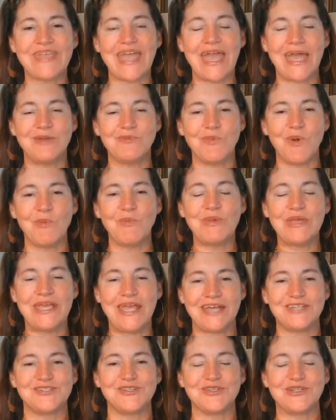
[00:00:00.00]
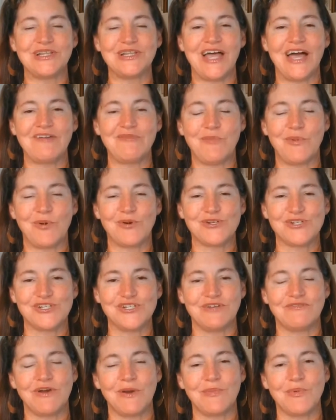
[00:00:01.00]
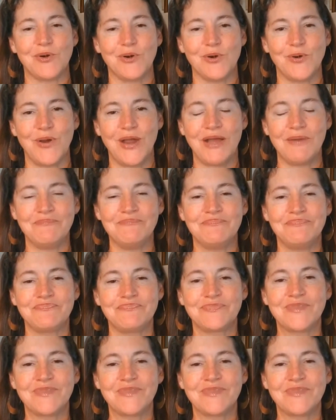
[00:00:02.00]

And when we get to the live portion of our program,